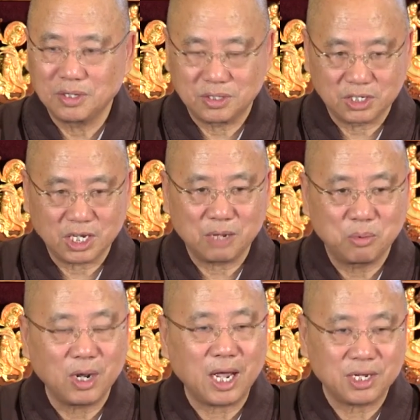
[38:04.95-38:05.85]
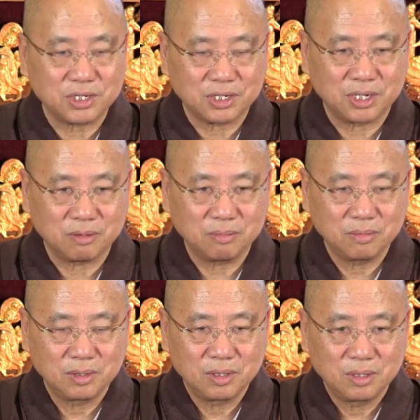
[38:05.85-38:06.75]
his disciple asking,
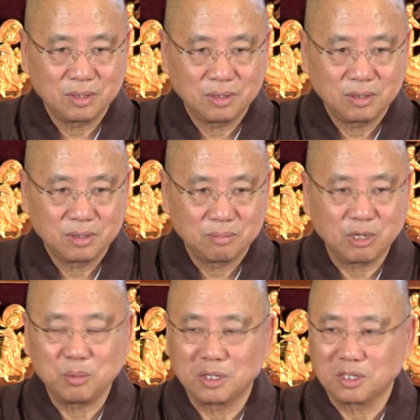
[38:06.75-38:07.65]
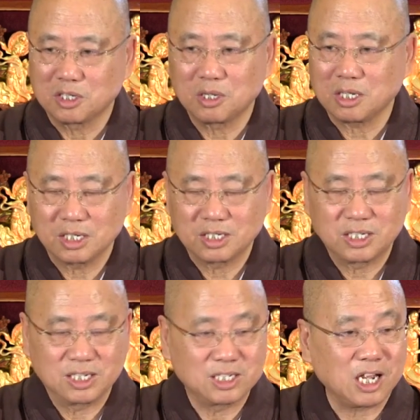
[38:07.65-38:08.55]
maybe the, the
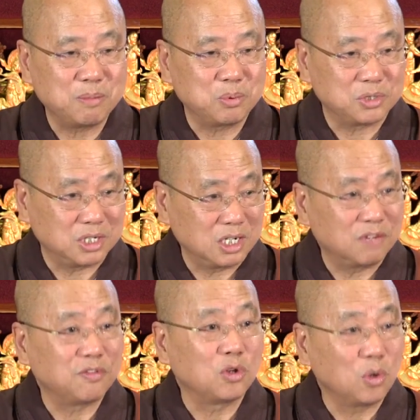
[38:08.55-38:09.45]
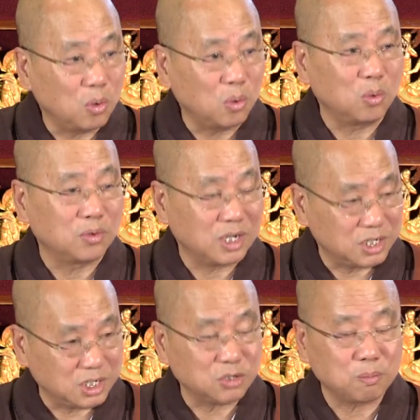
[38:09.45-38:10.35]
disciples didn't even know that
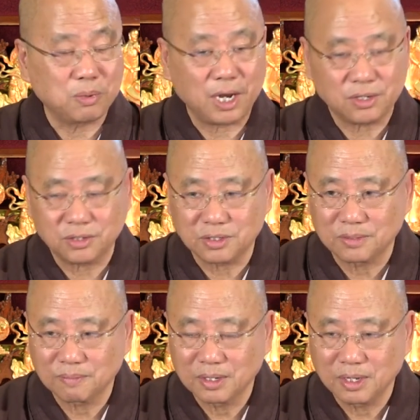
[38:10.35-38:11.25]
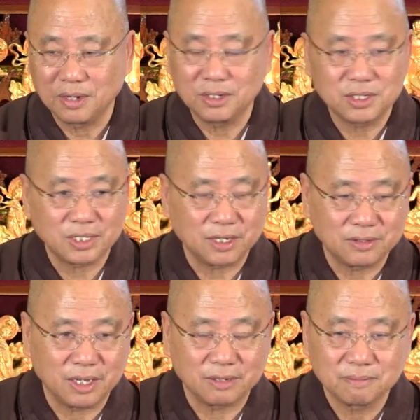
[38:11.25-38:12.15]
it's such a practice. And he
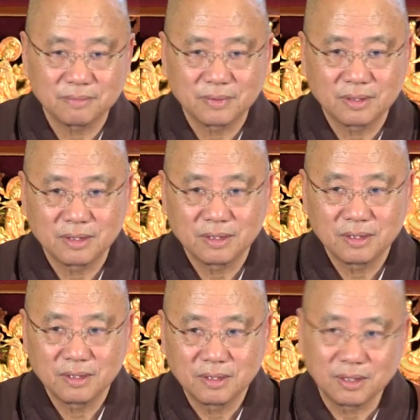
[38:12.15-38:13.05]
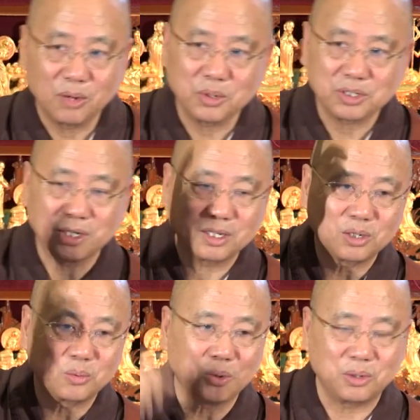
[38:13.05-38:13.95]
said that there was
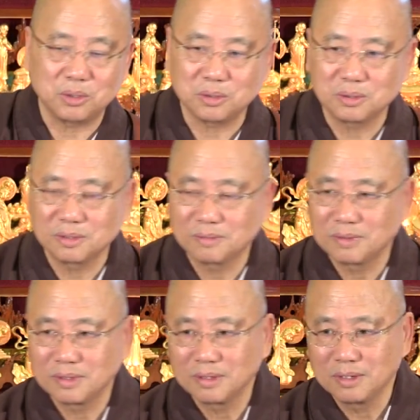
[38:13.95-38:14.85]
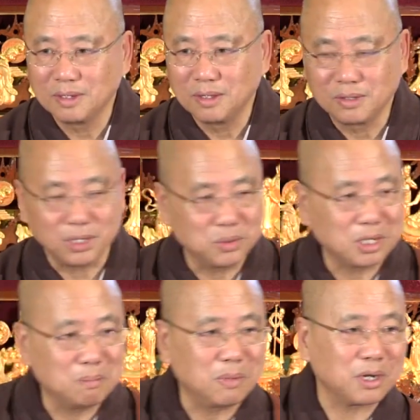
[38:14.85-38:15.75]
another world that you
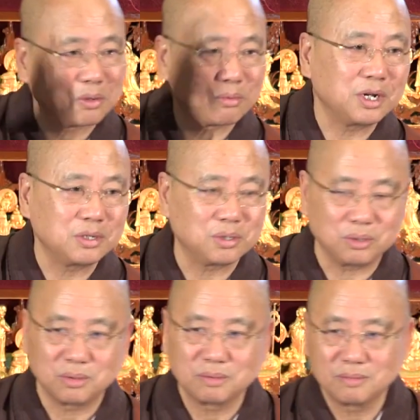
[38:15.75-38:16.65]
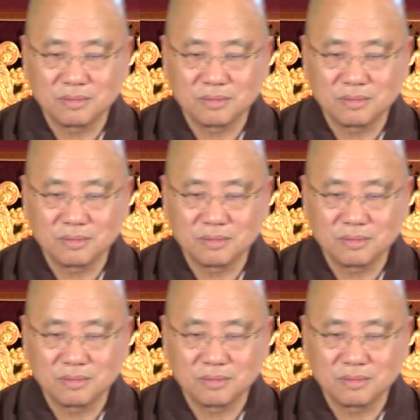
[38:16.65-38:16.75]
can migrate to.